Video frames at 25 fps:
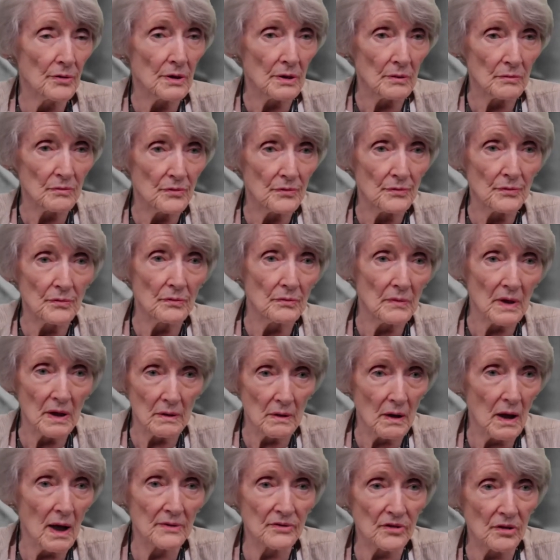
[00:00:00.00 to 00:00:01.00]
in uh,
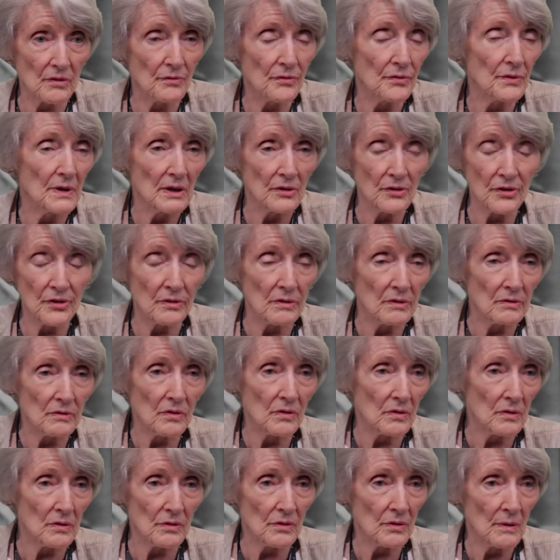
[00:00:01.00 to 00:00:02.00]
lots of
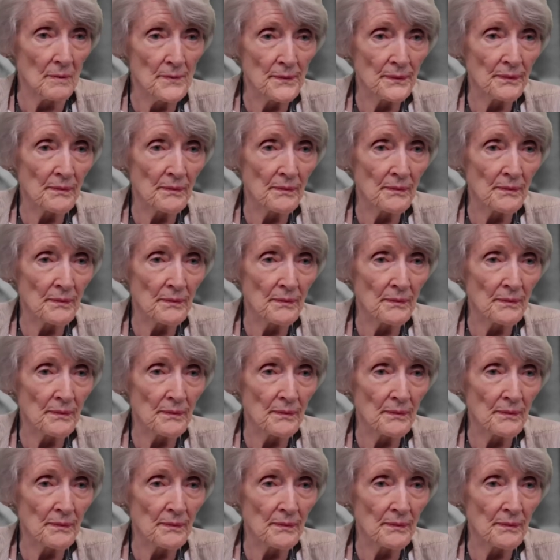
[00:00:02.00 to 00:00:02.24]
instances.